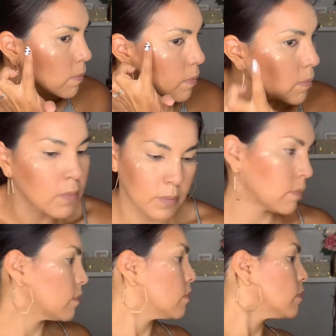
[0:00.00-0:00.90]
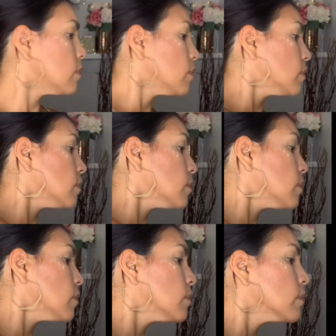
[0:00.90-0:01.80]
high points of my cheeks and the
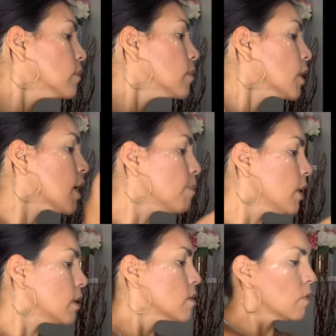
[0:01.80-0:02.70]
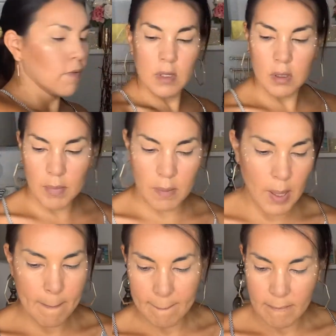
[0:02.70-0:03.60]
bridge of my nose so
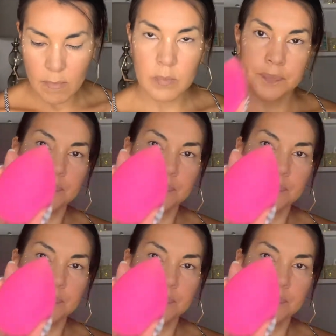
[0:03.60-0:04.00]
glowy.